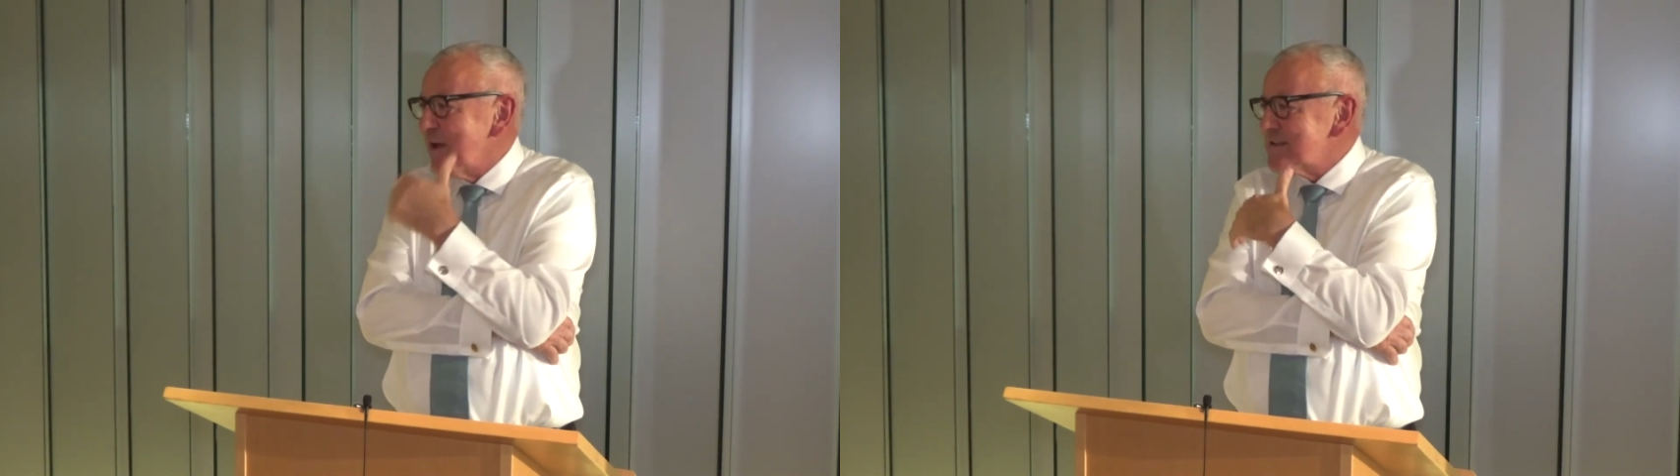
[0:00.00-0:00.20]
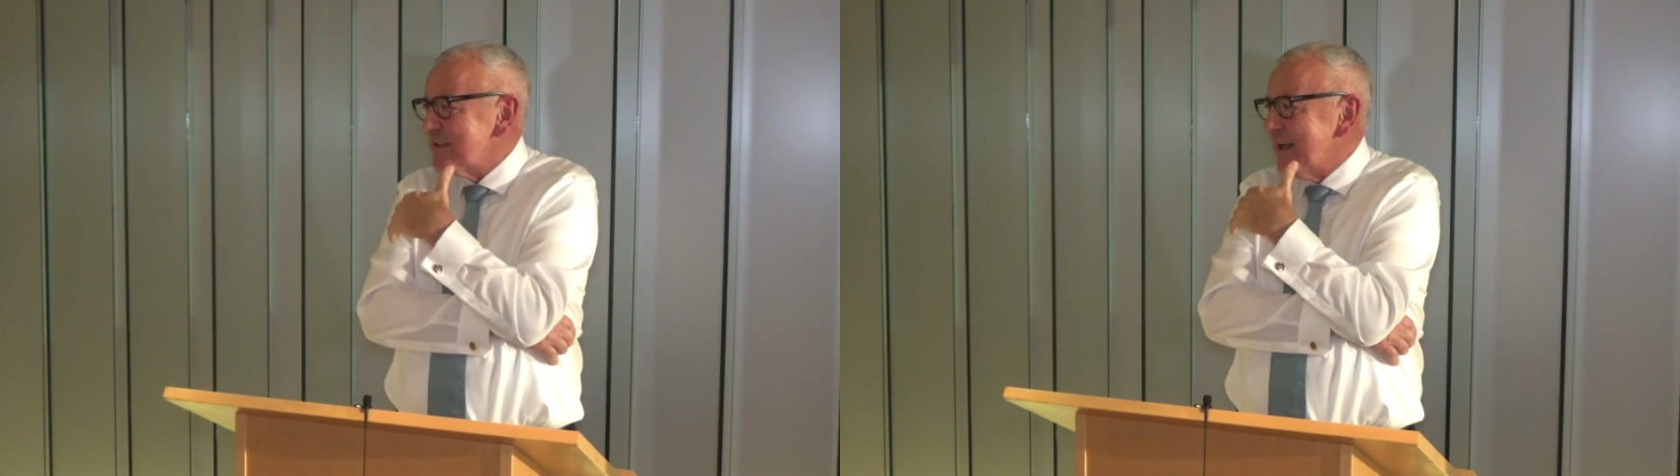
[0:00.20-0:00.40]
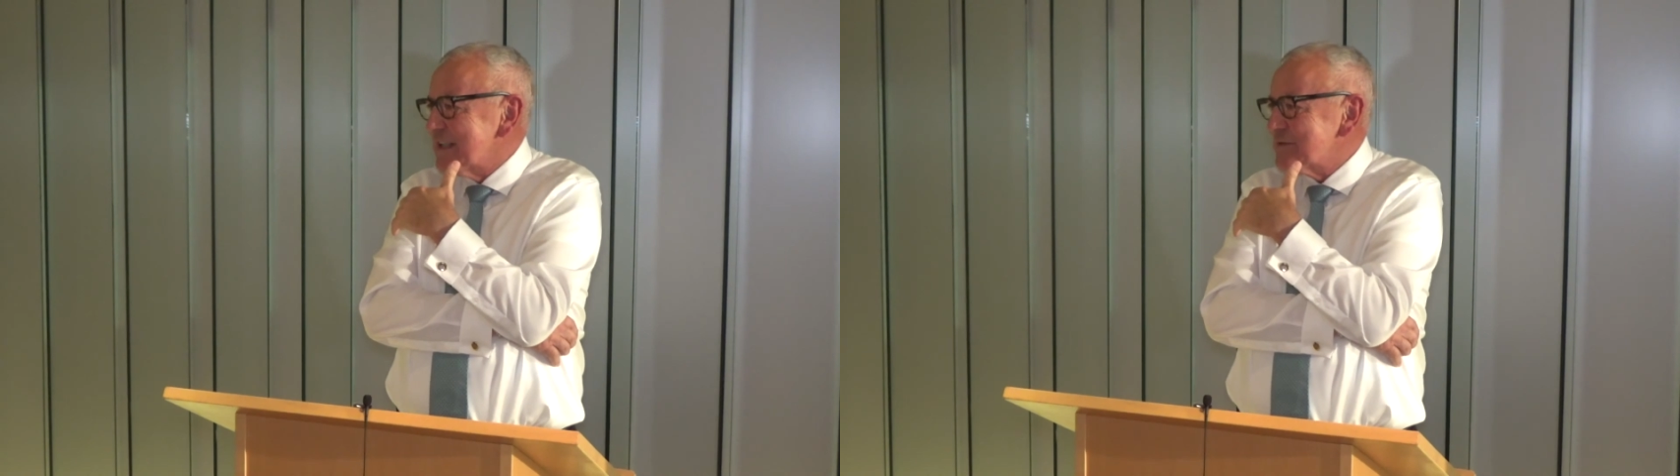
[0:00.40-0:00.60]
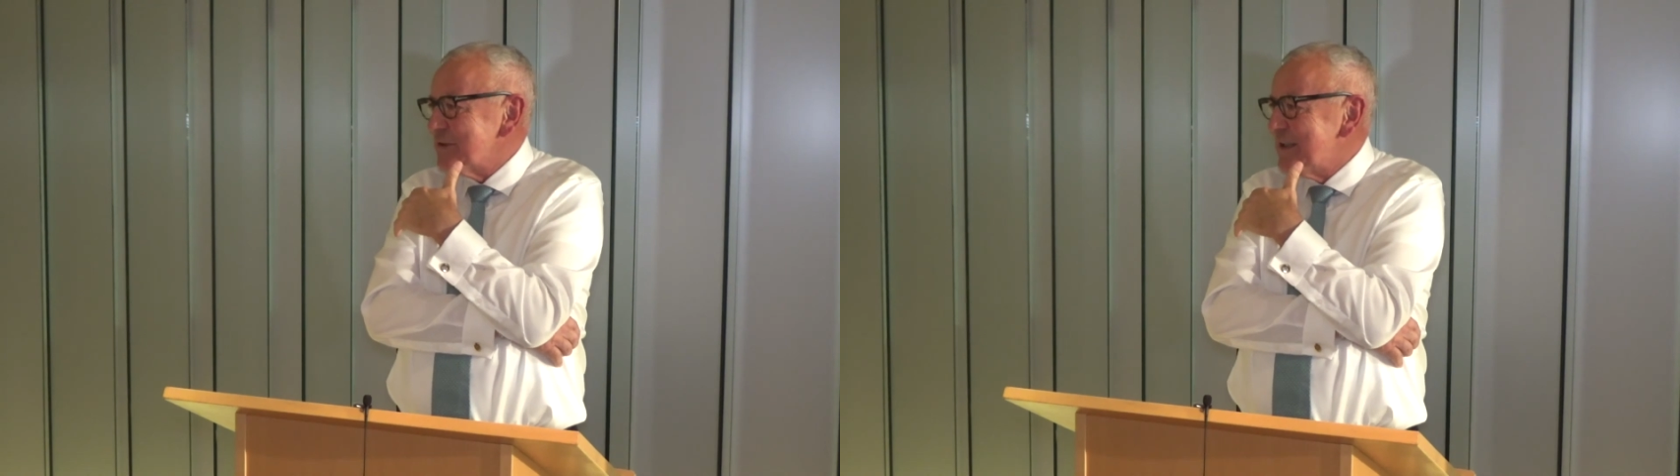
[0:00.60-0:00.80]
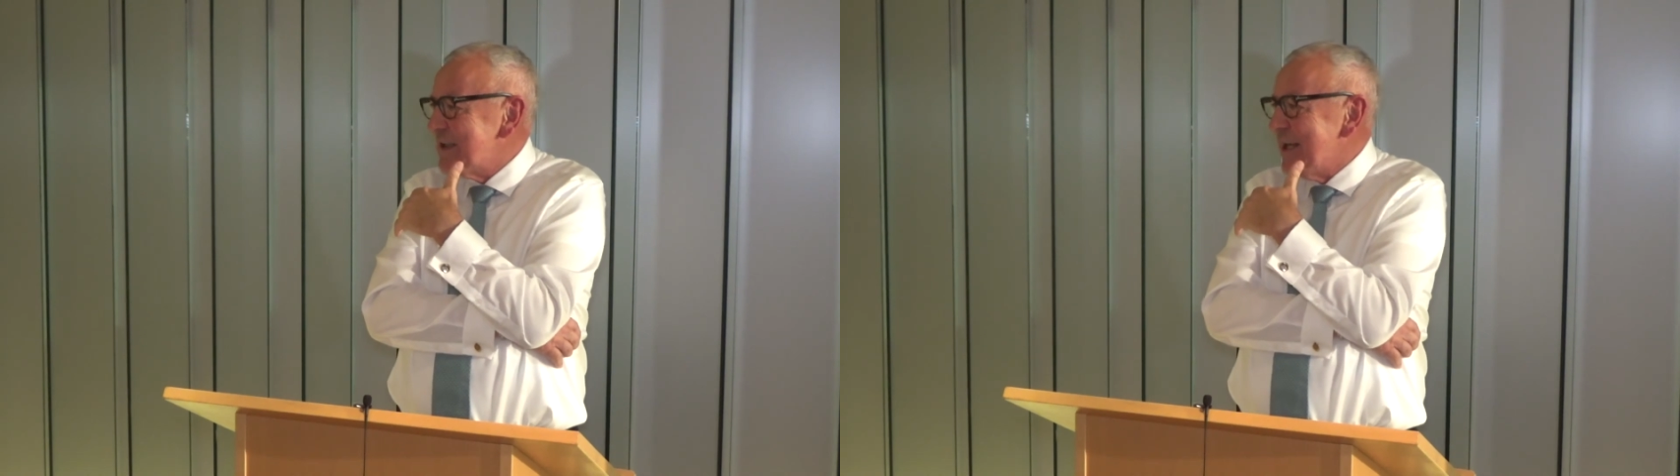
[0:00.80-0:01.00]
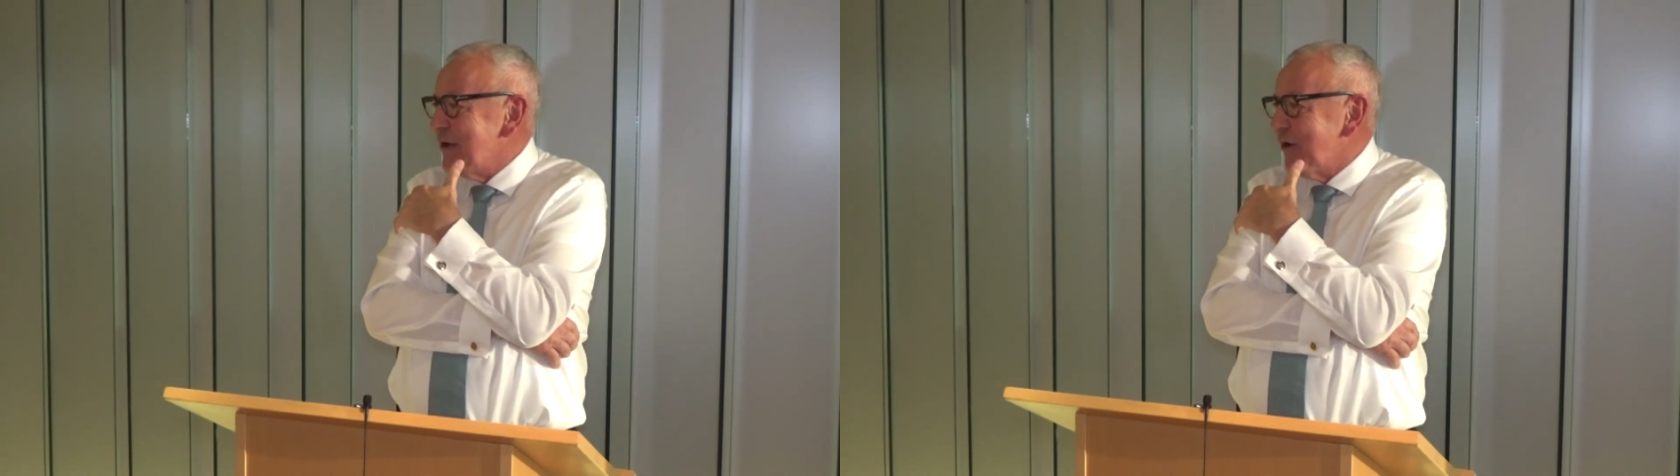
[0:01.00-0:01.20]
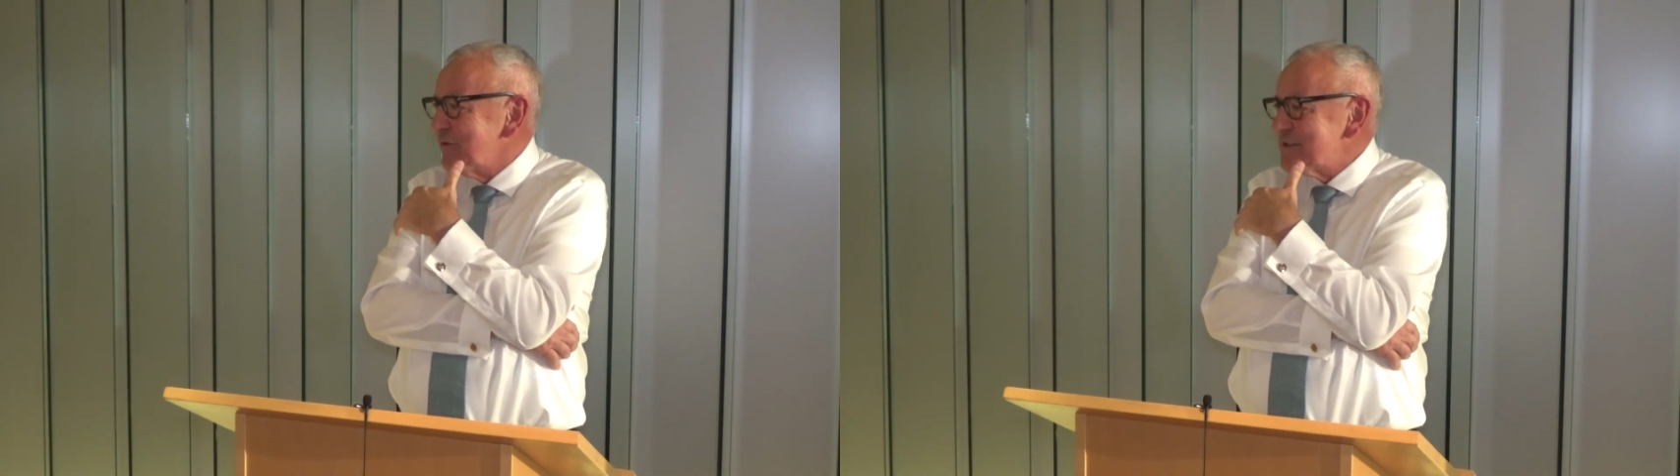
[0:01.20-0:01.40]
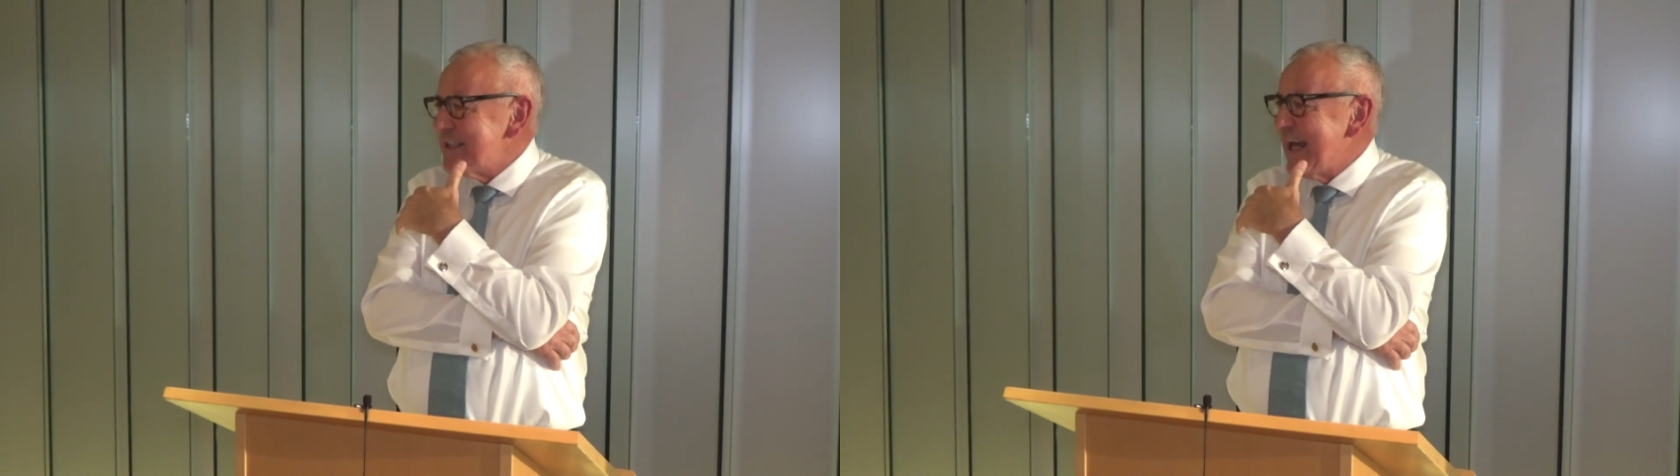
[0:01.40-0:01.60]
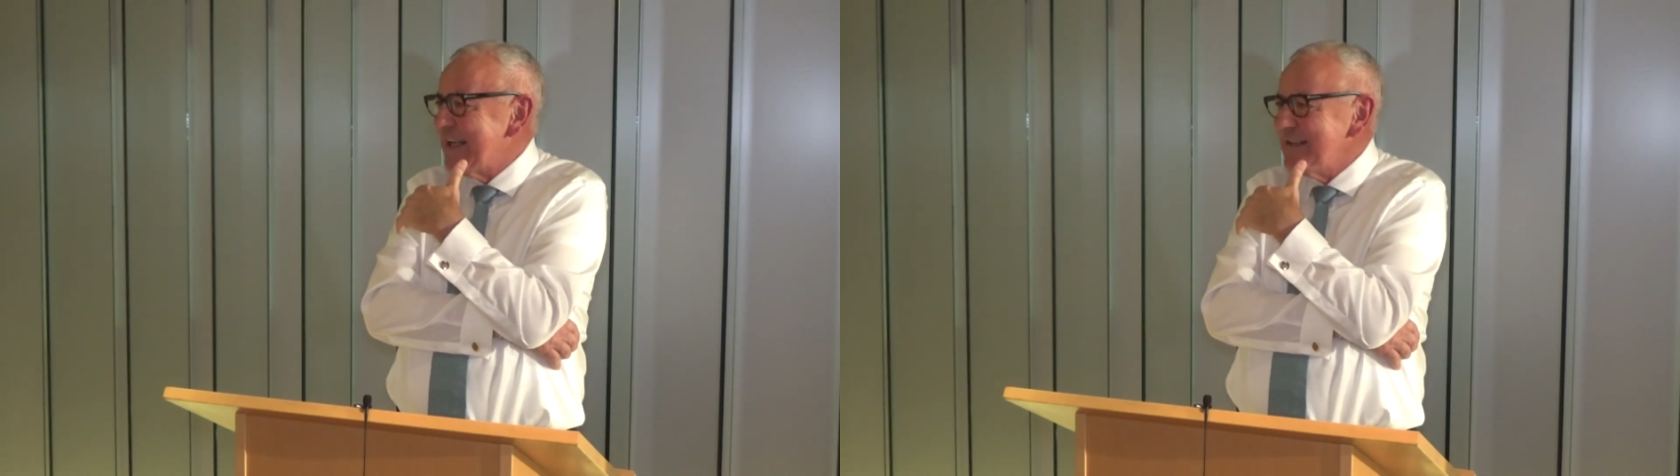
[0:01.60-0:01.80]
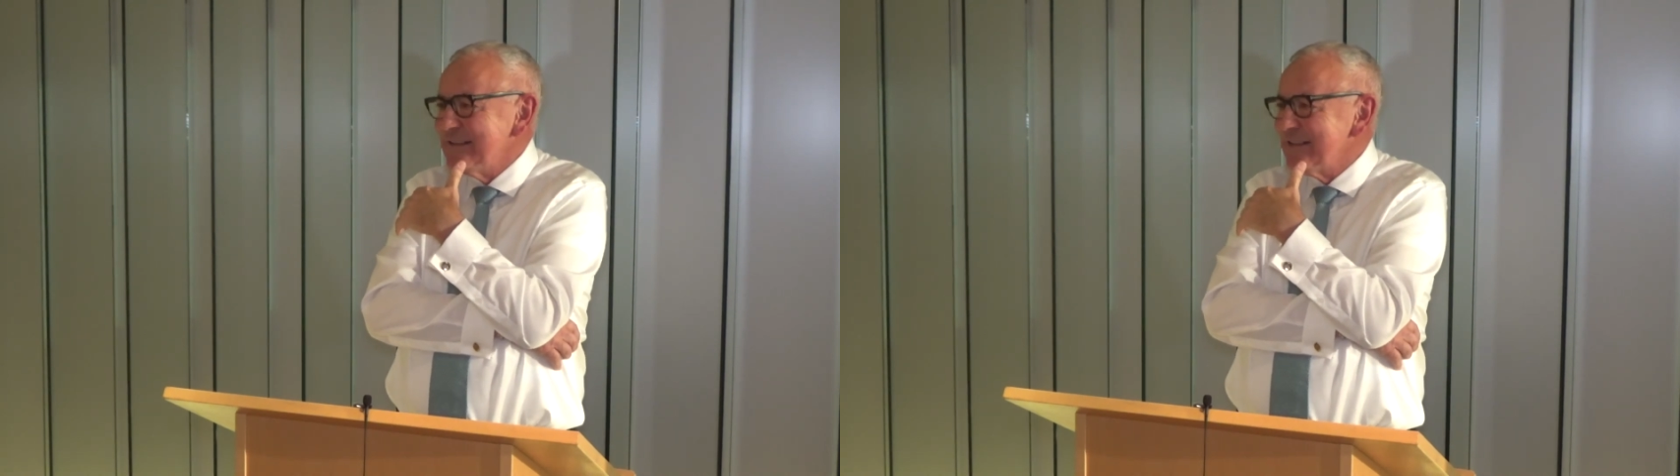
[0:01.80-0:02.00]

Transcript: Russ and asked for any offers. None.